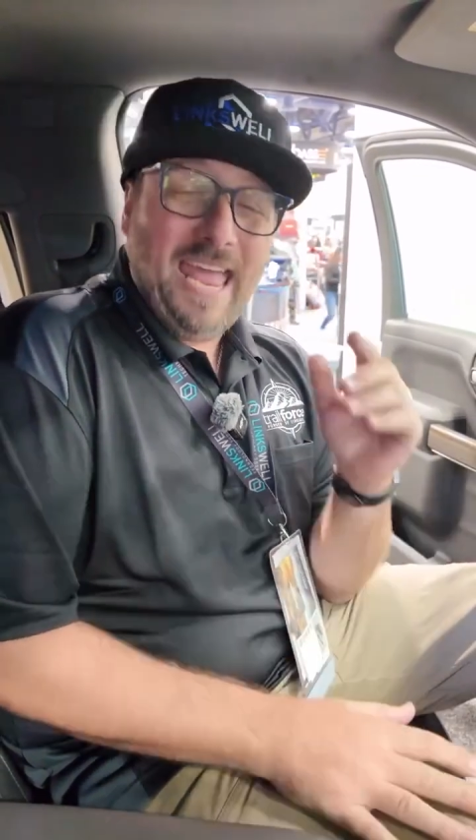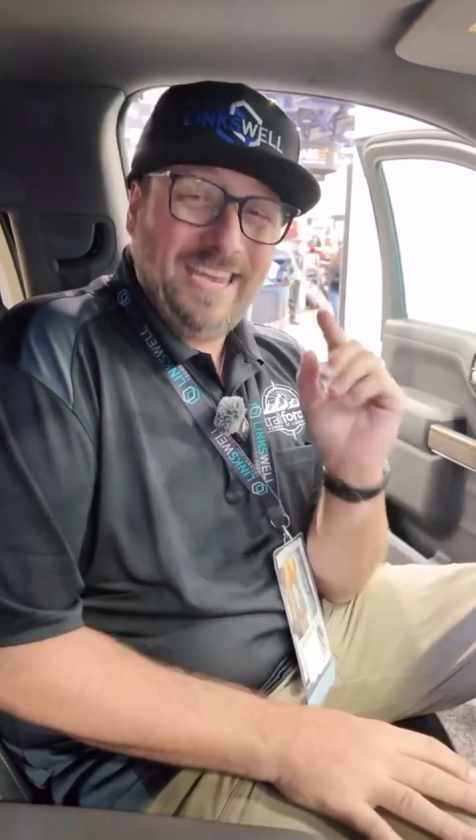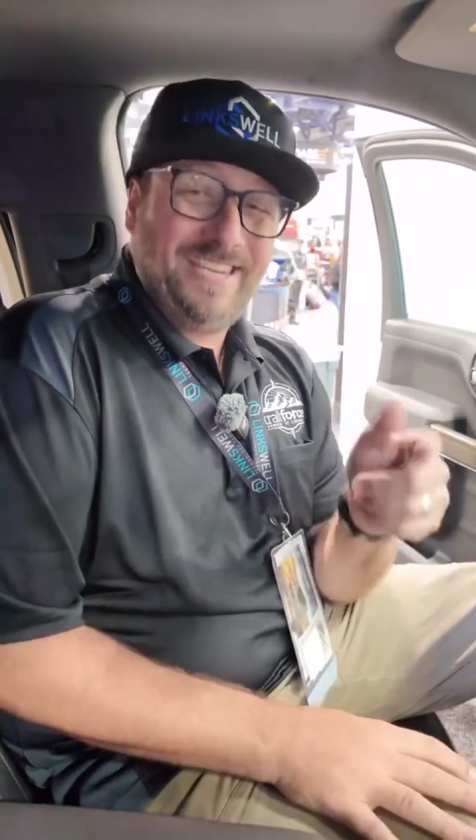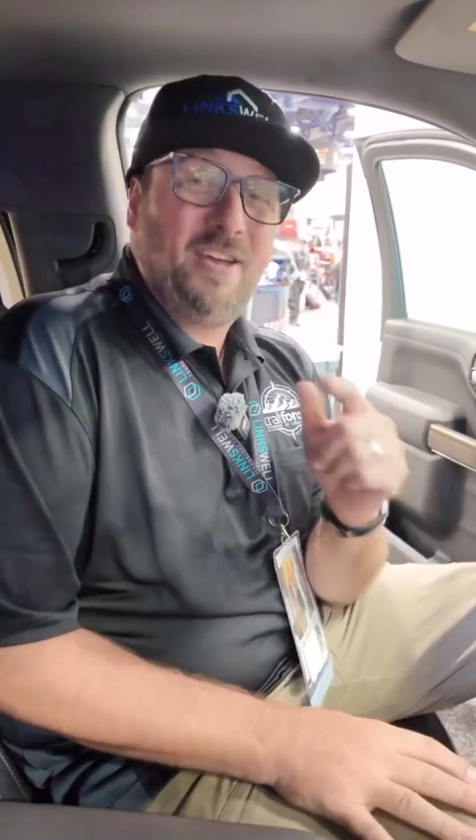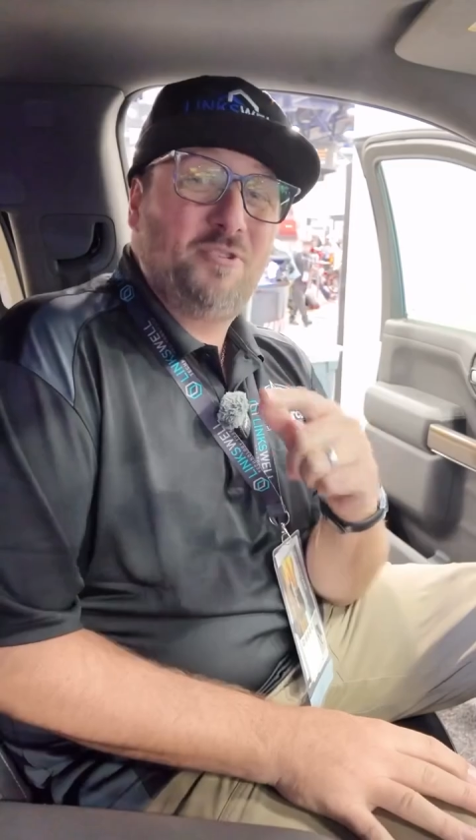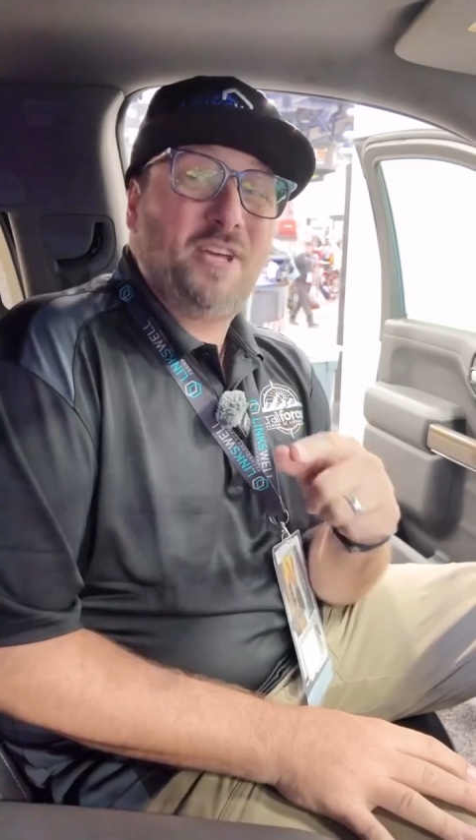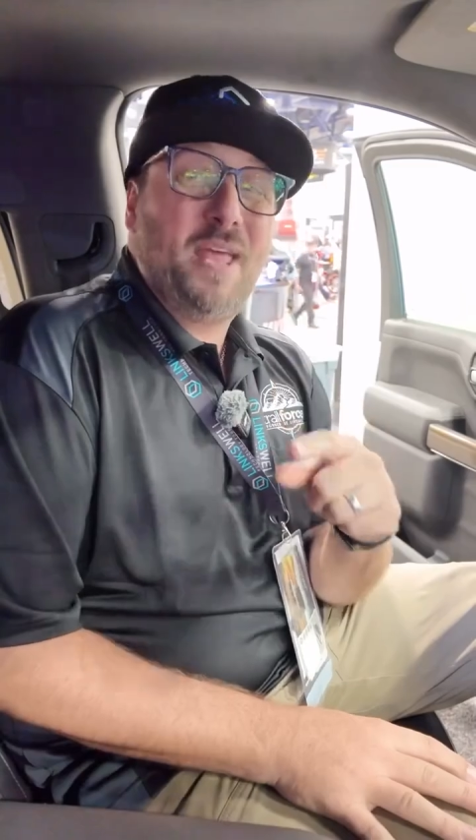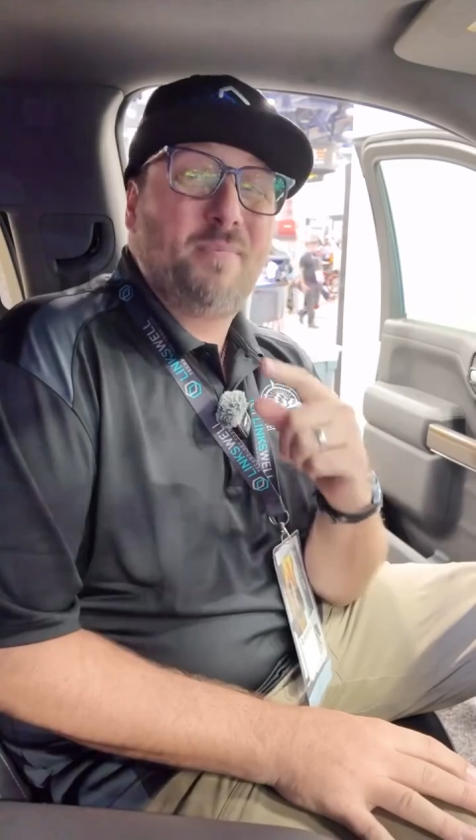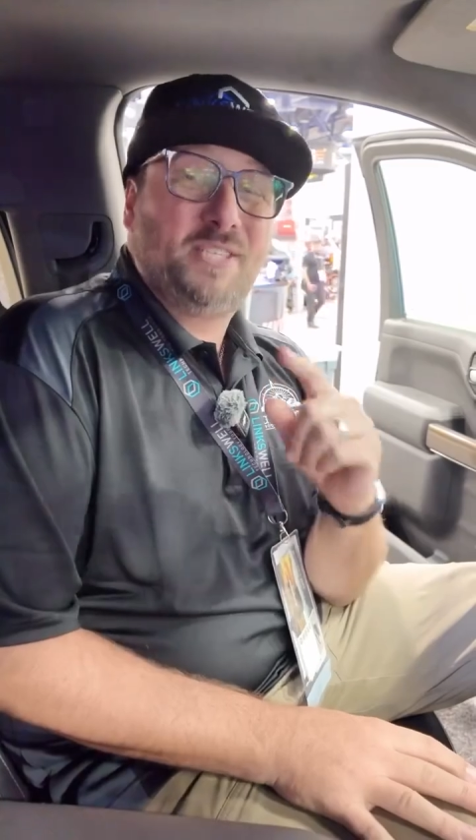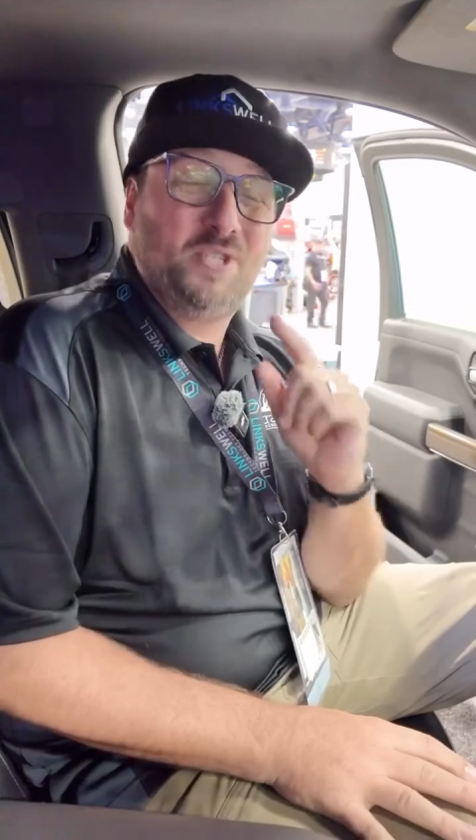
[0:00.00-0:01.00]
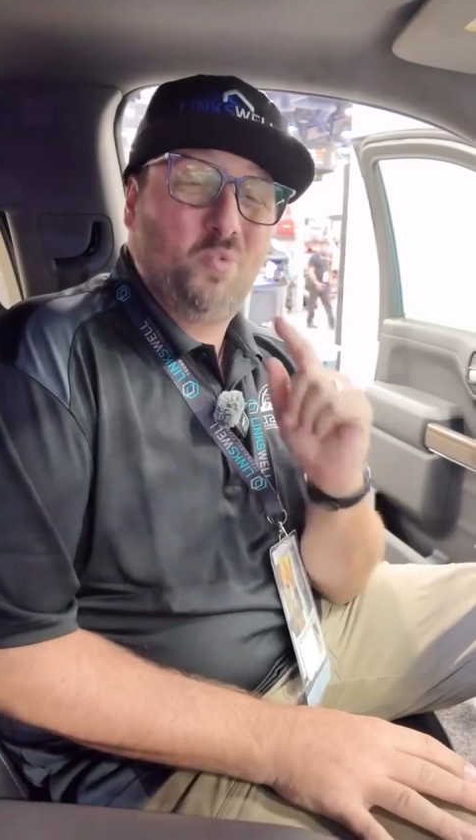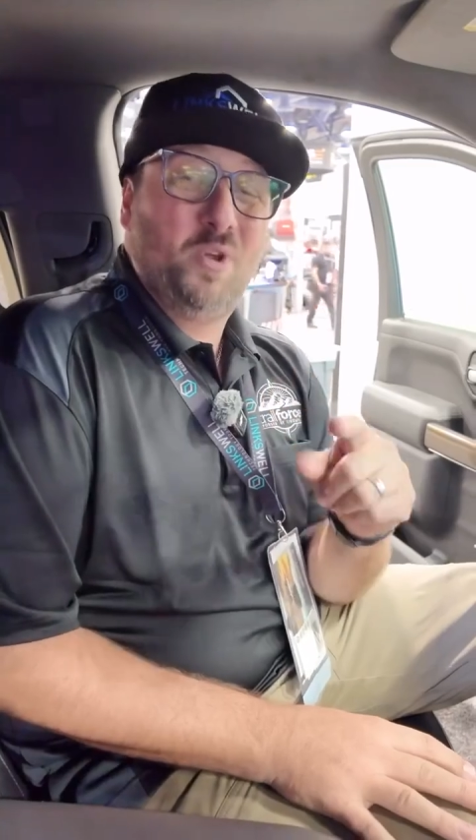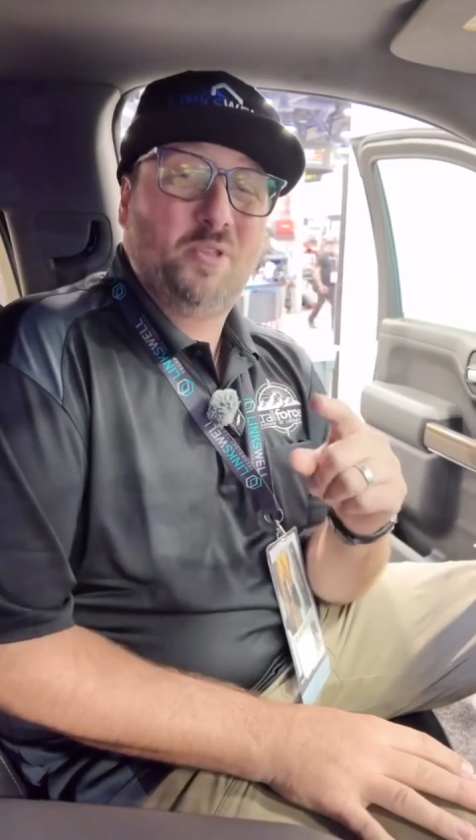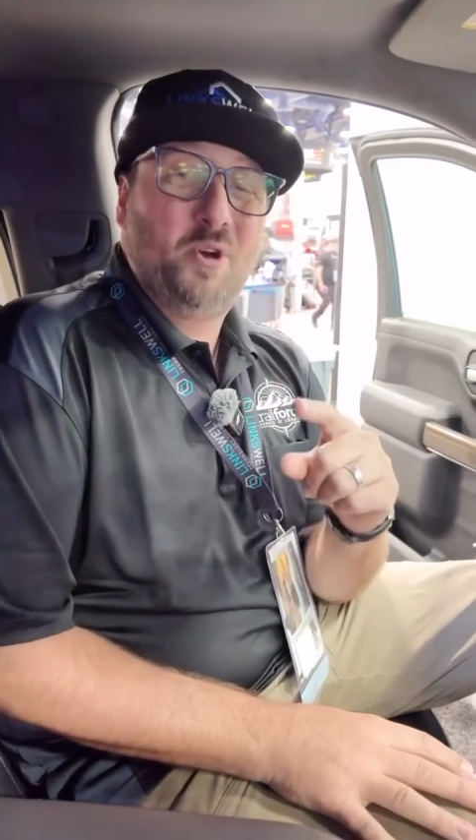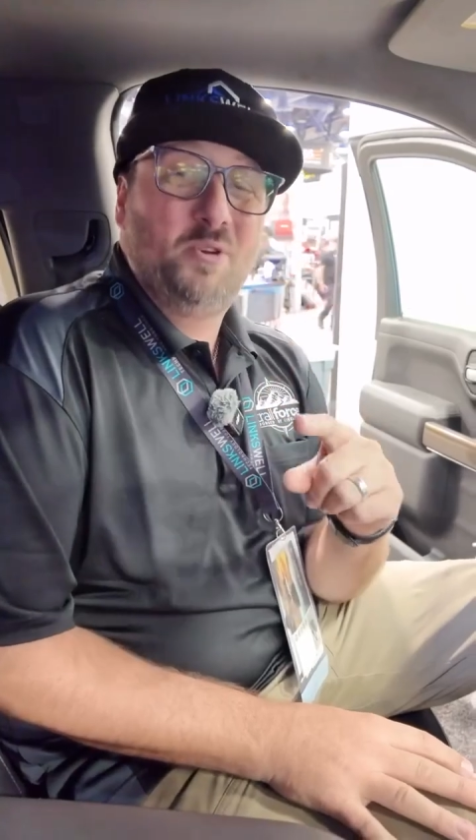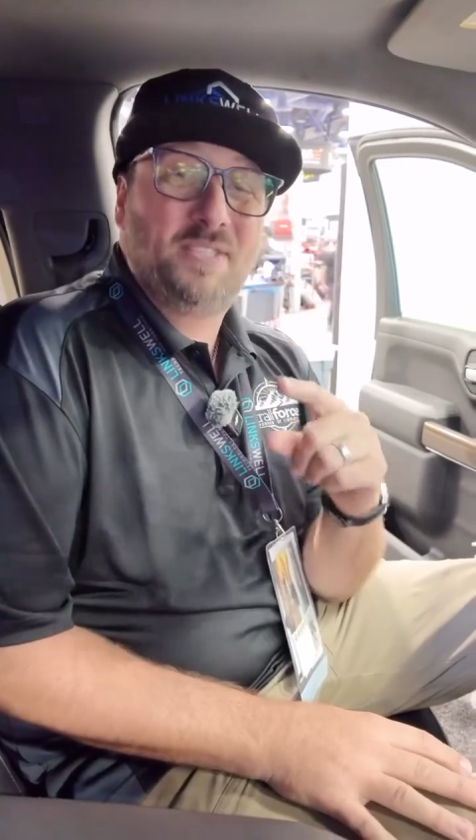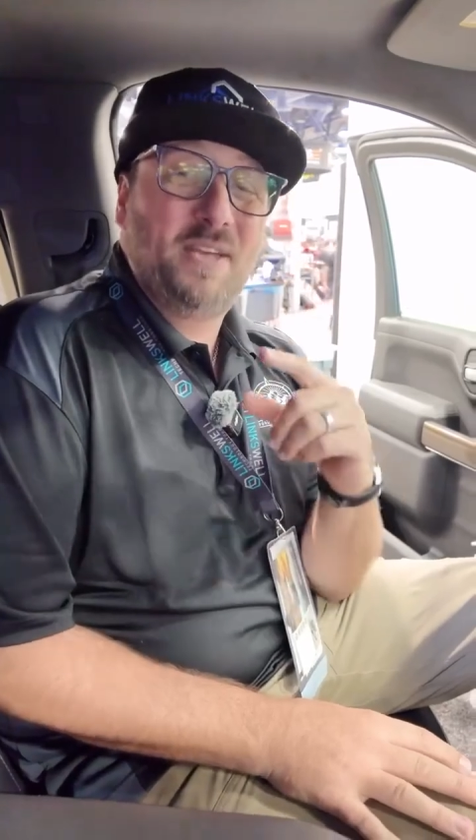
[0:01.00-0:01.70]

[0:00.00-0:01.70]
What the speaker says: And Diode Dynamics is one of those.